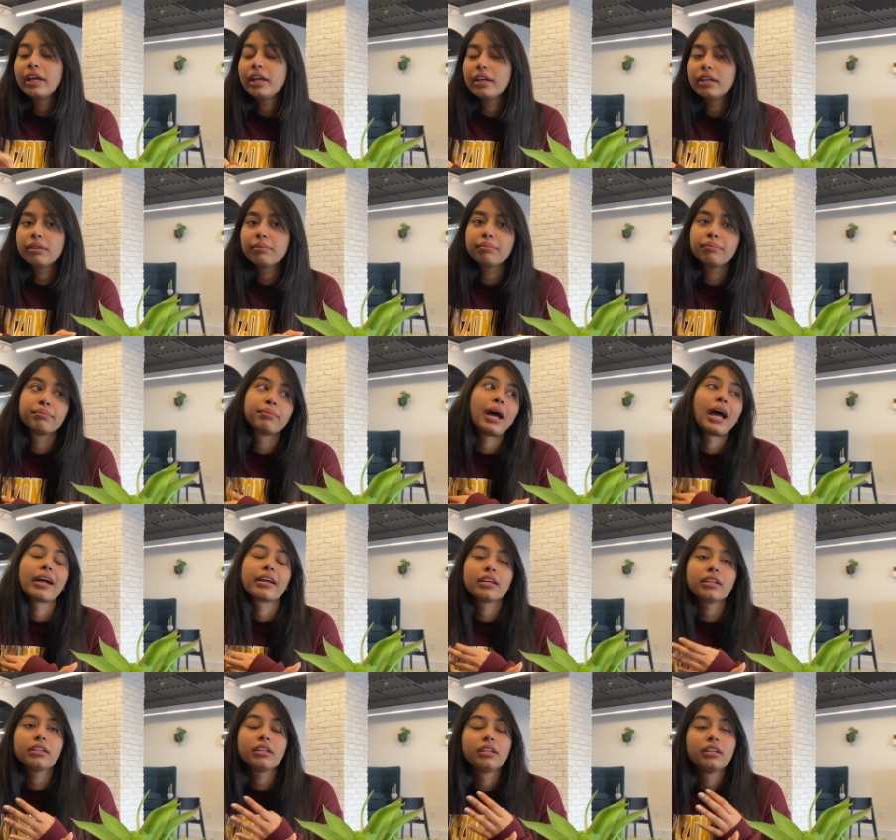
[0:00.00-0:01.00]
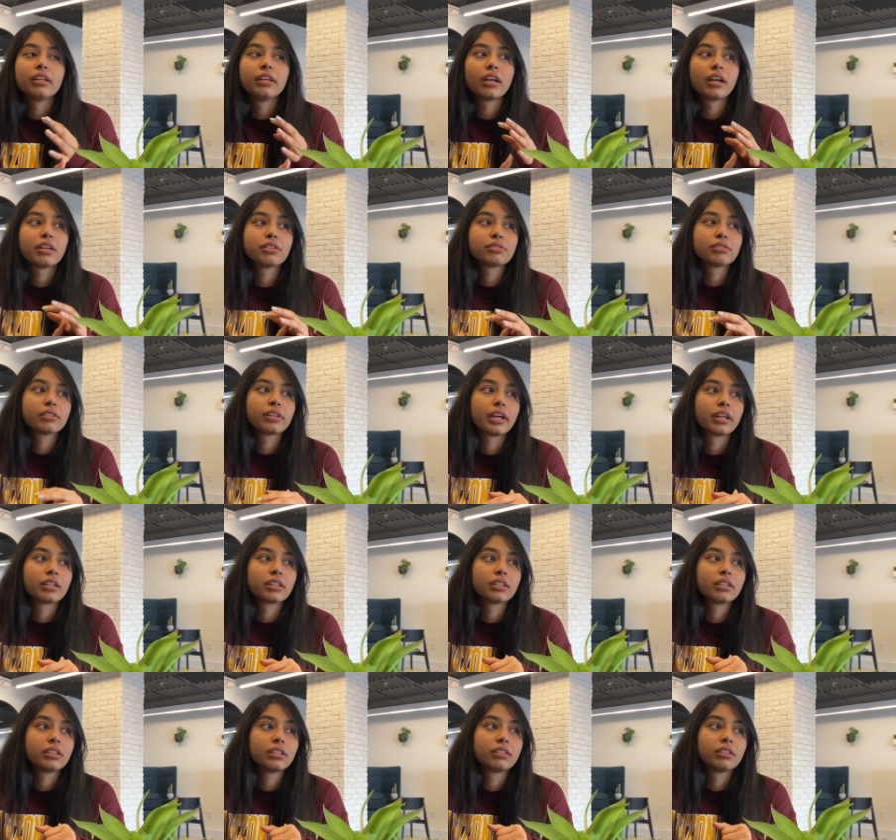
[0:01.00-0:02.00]
in back in india i used to get
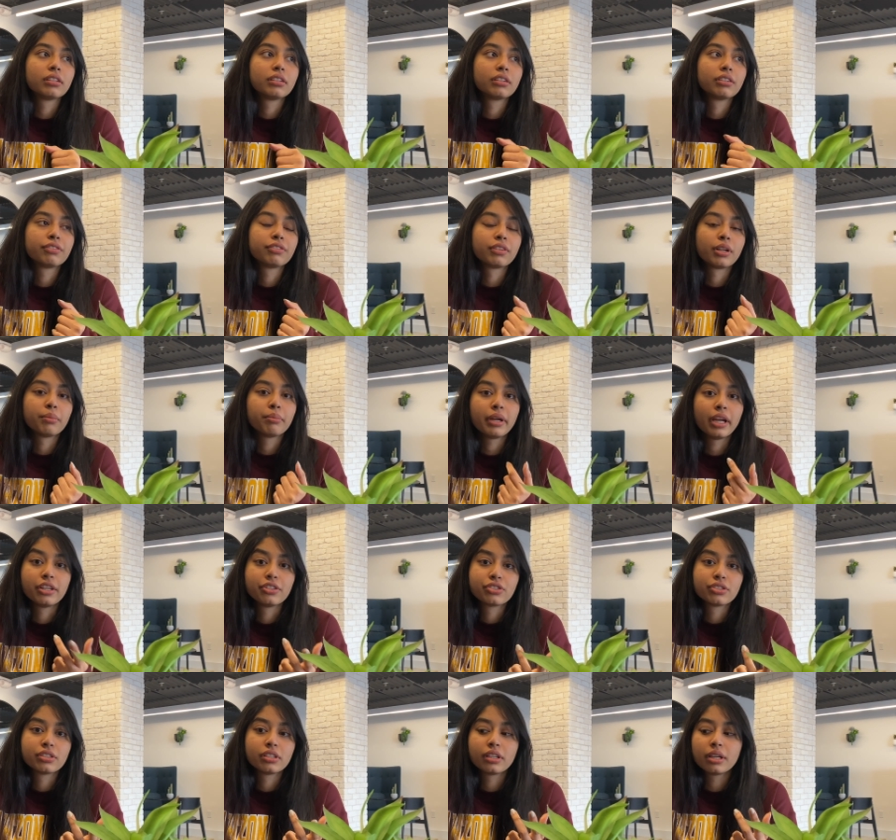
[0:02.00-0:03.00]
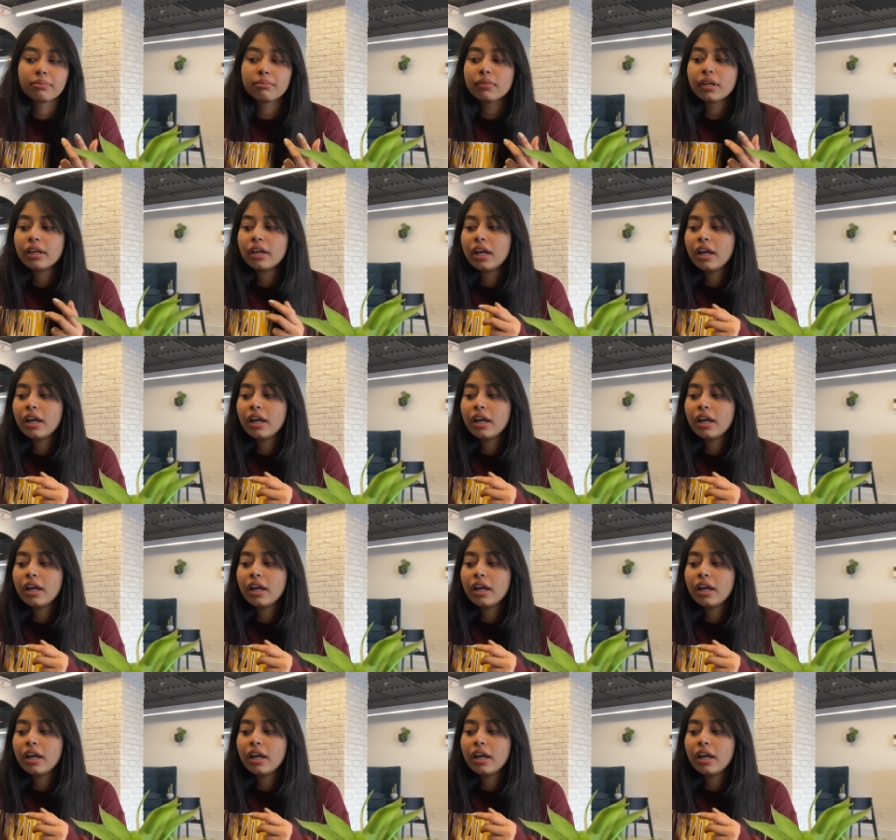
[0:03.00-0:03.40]
it from h&m